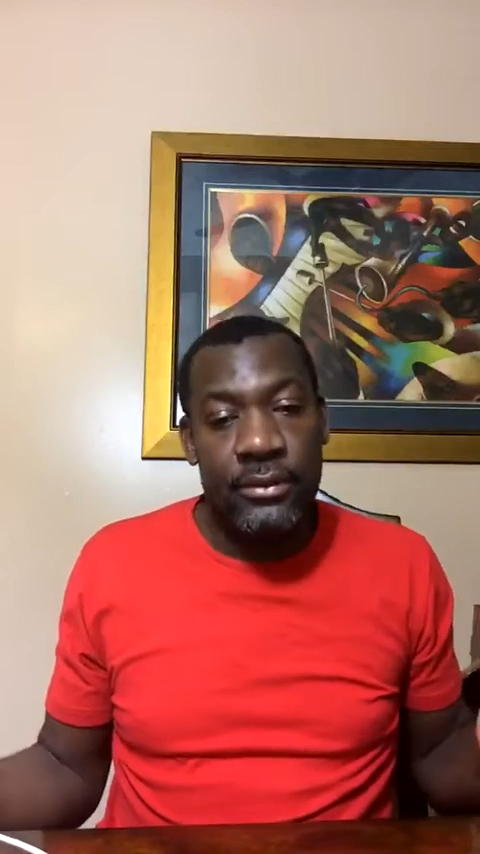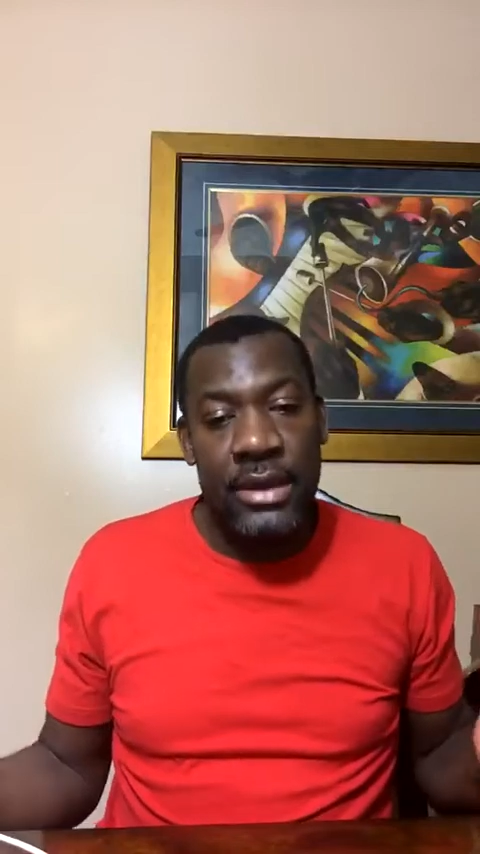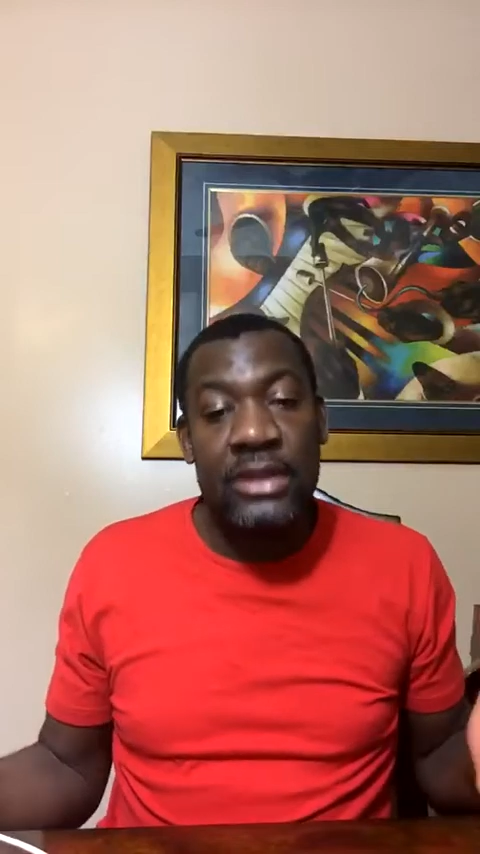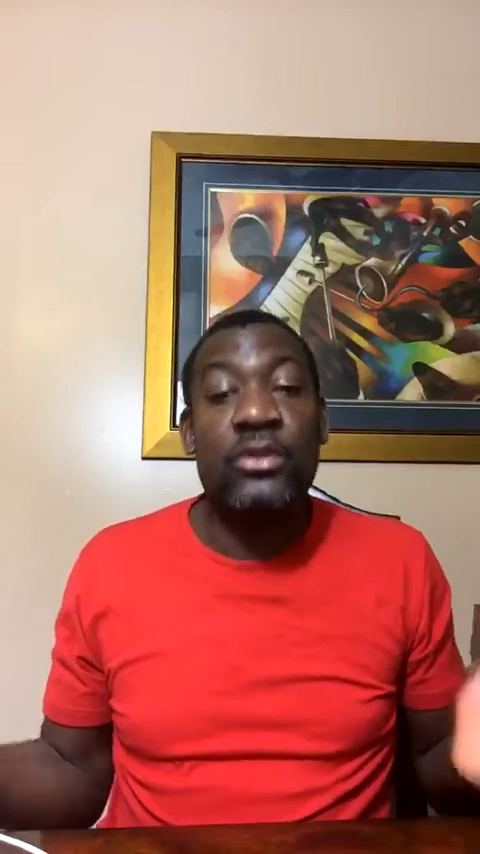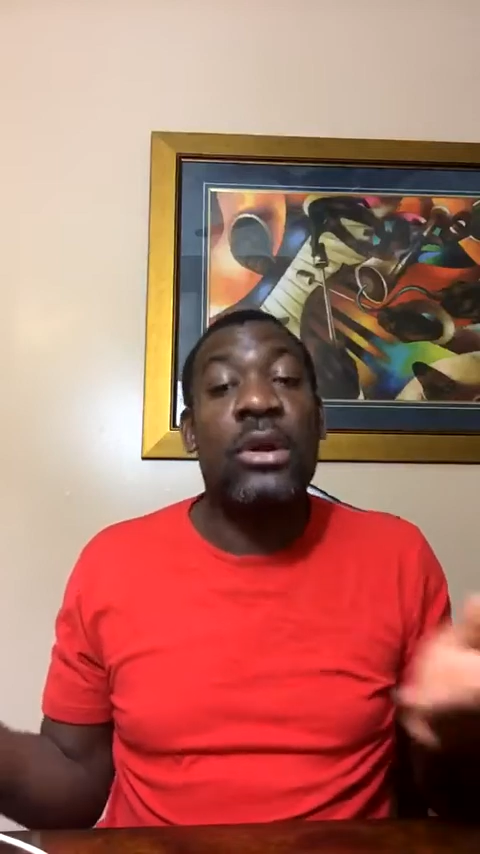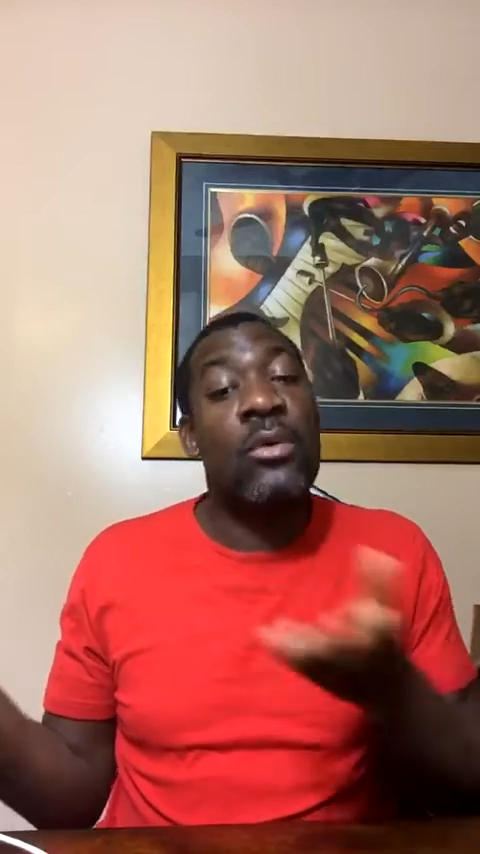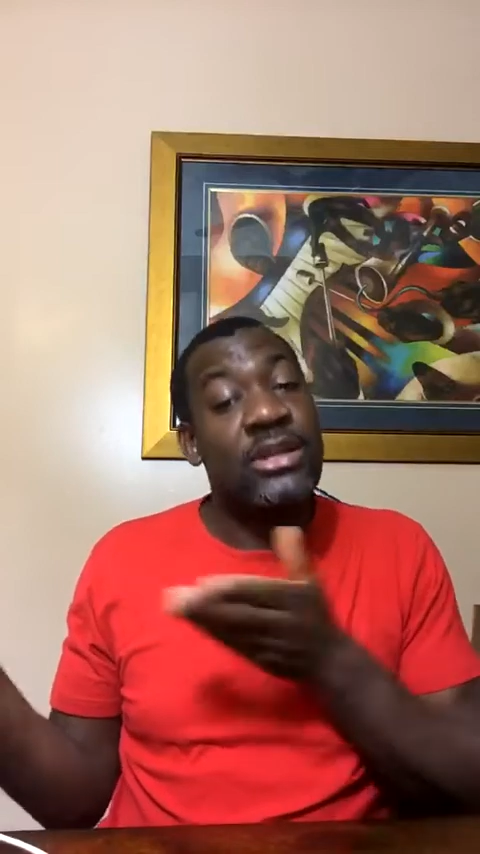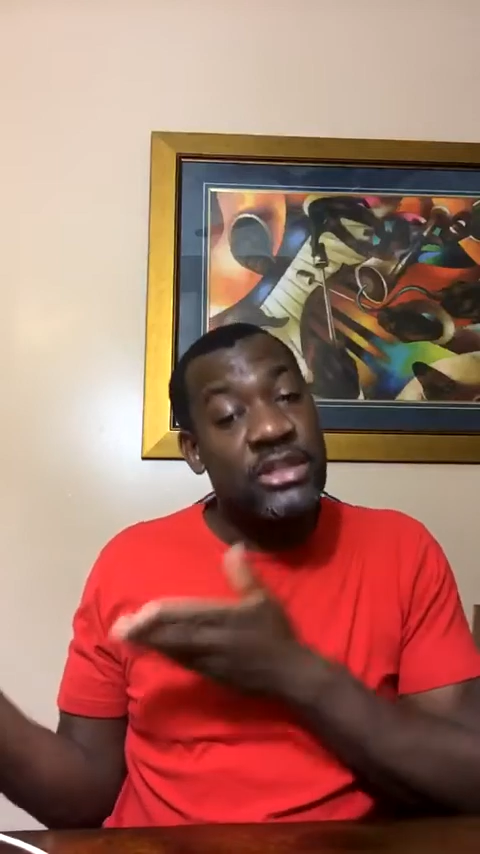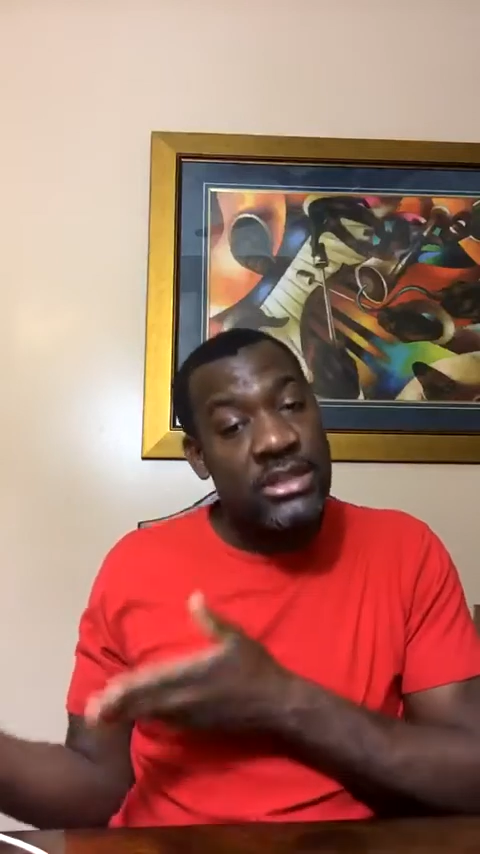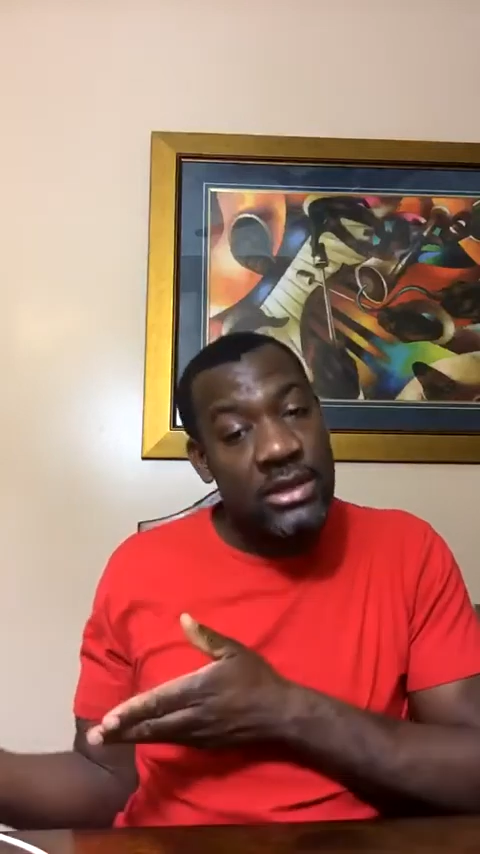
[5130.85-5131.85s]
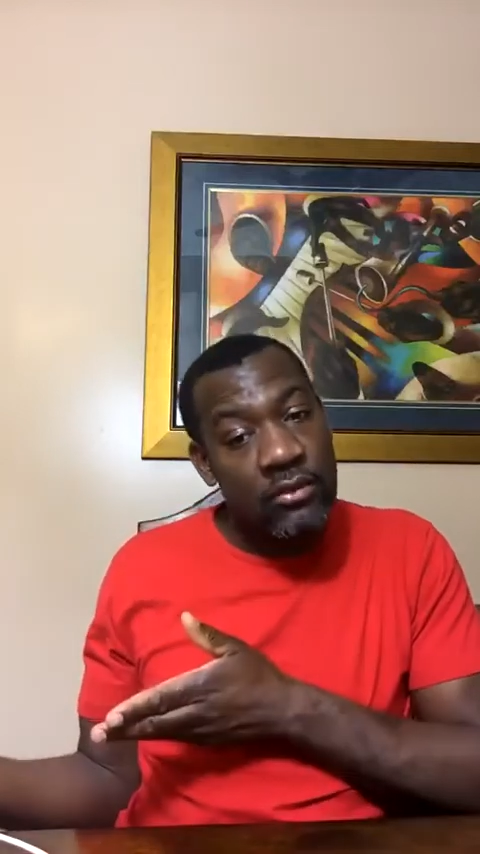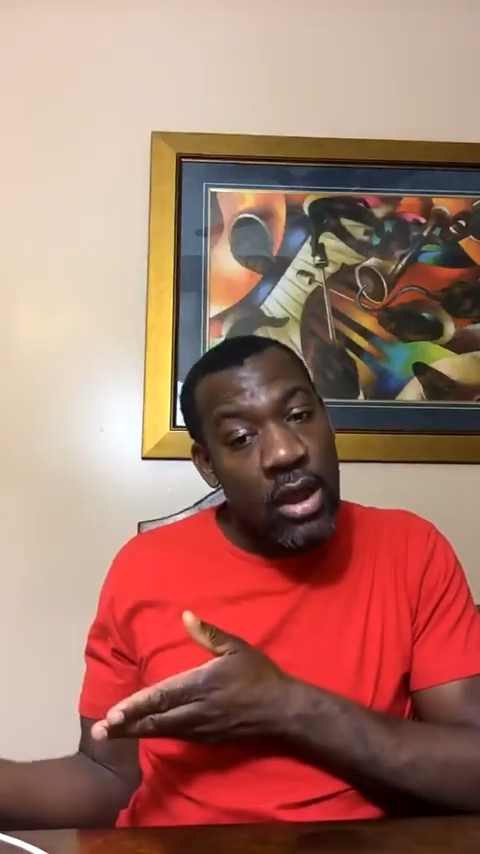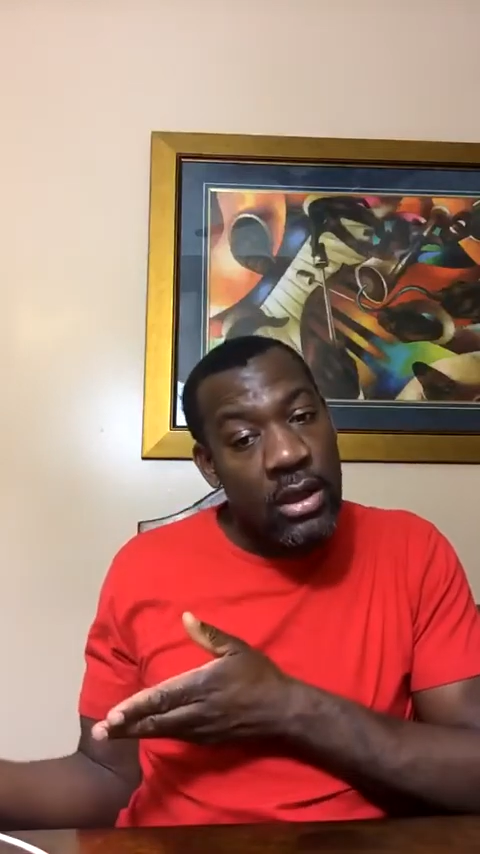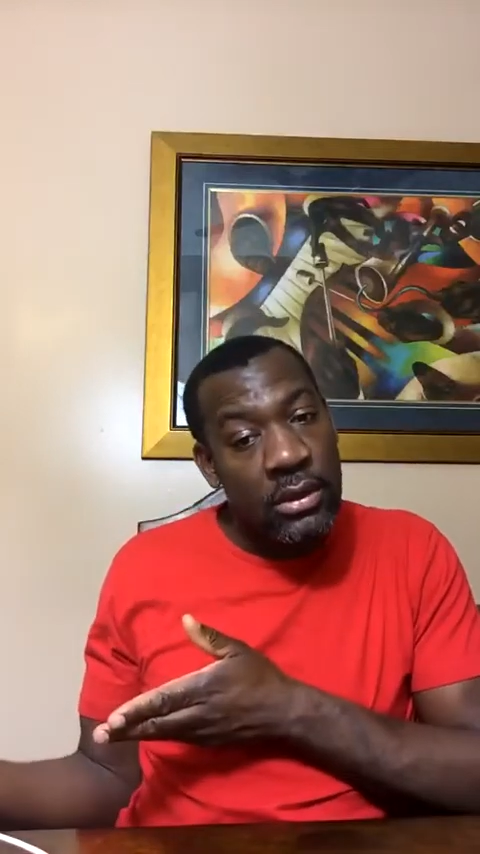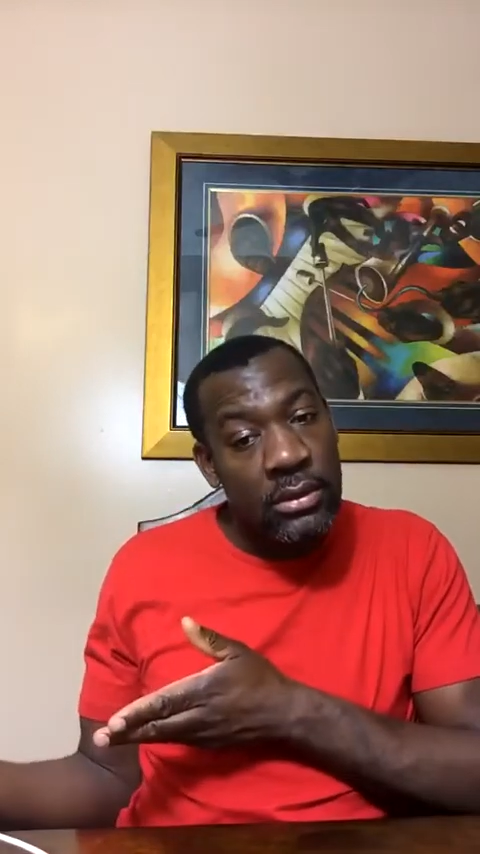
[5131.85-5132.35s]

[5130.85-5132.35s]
I told her what she said wrong,